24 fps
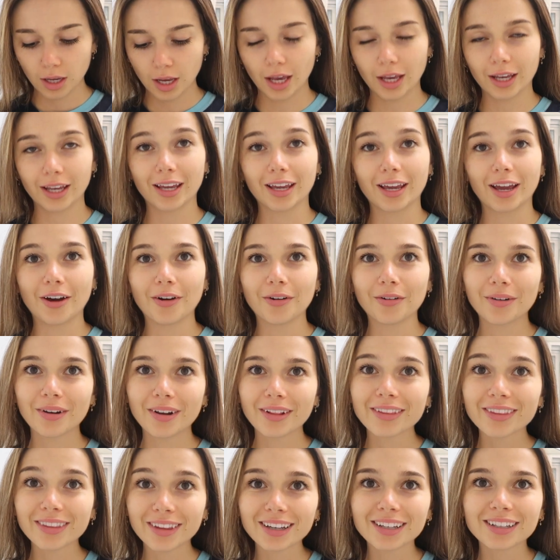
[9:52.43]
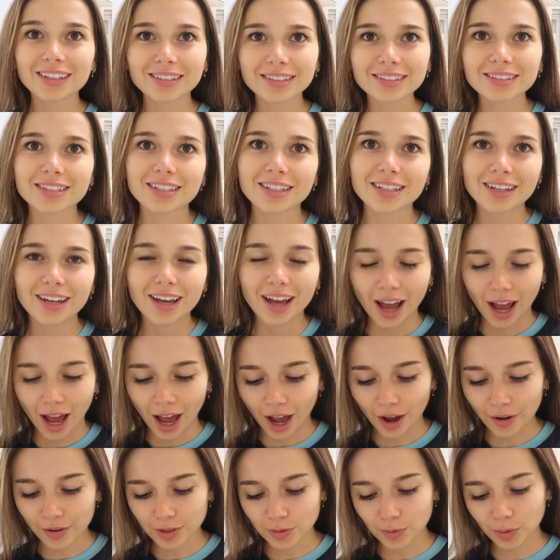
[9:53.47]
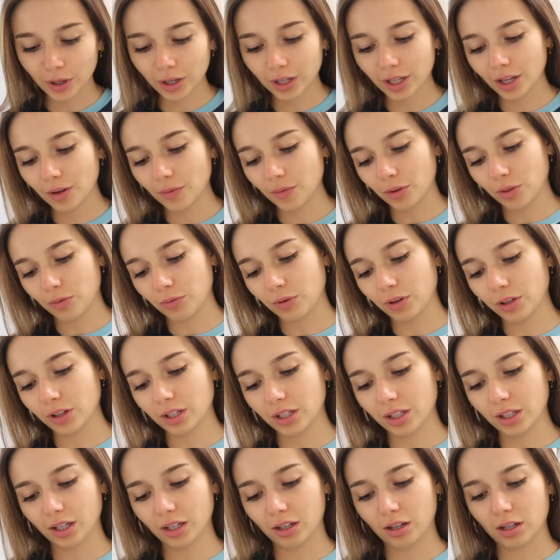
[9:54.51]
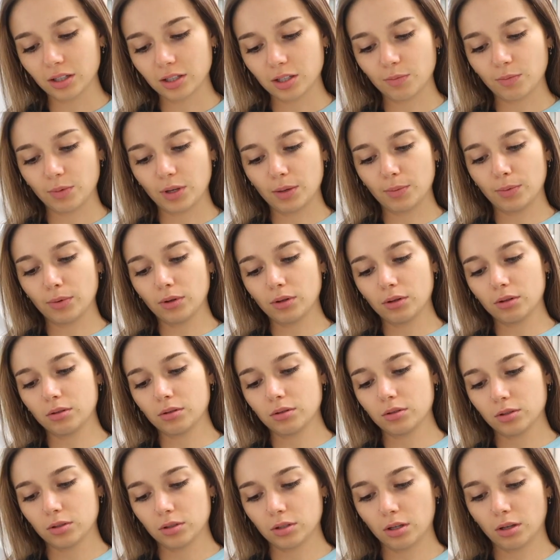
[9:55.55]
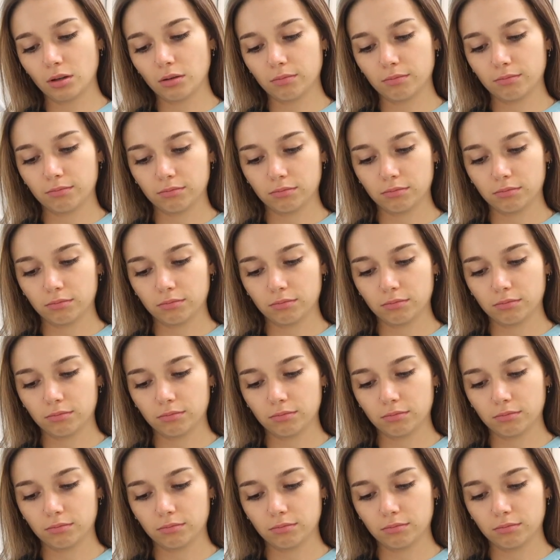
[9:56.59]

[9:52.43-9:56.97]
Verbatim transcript: hanging out, like see, I was working with really like awesome people, so